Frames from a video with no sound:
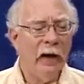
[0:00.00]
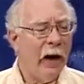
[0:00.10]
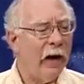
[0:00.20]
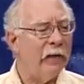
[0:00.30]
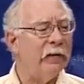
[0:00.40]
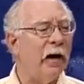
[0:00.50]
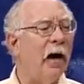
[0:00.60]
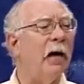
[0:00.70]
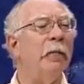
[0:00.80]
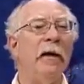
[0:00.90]
And
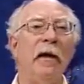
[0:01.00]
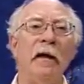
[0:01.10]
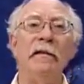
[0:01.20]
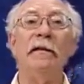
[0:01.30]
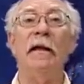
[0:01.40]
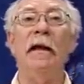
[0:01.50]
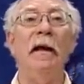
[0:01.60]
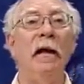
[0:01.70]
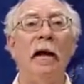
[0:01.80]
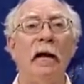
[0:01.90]
uh, because
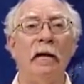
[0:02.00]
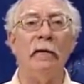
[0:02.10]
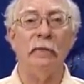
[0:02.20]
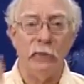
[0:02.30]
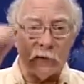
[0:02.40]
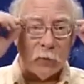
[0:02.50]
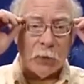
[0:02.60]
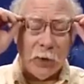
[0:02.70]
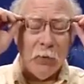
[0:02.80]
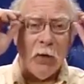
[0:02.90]
the uh,
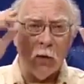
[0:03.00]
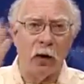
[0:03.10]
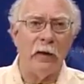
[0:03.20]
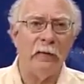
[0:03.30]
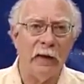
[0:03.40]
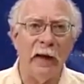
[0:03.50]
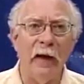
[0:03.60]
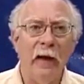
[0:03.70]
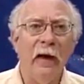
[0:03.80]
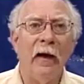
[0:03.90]
Supreme Court,
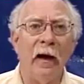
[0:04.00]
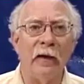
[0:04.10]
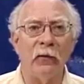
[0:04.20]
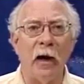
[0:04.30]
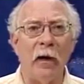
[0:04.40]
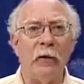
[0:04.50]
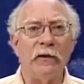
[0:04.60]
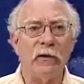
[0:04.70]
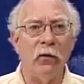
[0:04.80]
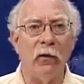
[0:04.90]
uh, the
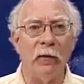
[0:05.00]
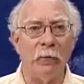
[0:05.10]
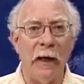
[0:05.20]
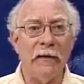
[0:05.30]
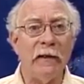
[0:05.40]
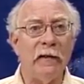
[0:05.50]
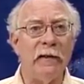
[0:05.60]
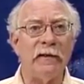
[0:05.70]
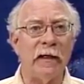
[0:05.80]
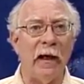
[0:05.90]
Roberts Court,
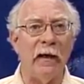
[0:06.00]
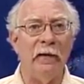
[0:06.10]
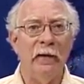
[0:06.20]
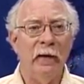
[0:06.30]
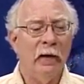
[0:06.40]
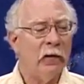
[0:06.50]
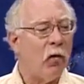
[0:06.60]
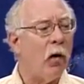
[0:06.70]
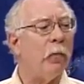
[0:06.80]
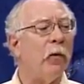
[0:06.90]
basically said
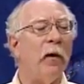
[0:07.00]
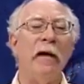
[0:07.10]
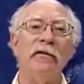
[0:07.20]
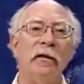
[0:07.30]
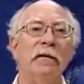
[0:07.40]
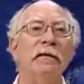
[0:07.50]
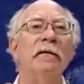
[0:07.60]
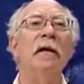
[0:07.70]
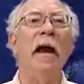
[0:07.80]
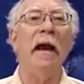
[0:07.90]

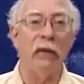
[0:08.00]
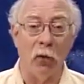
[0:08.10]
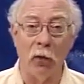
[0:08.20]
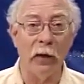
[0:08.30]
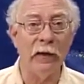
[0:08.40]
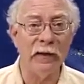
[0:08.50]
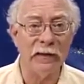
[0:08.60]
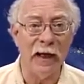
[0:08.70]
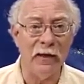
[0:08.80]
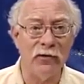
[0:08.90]
corporations and
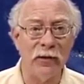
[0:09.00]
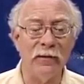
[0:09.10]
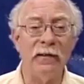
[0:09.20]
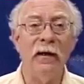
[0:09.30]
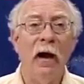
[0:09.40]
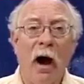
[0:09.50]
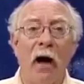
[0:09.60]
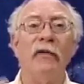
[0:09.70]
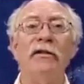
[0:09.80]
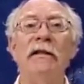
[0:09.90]
organizations
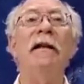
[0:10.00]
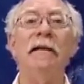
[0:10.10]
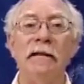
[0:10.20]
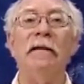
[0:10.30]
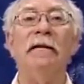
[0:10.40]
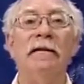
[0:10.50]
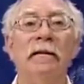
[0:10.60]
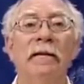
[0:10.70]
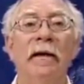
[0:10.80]
are citizens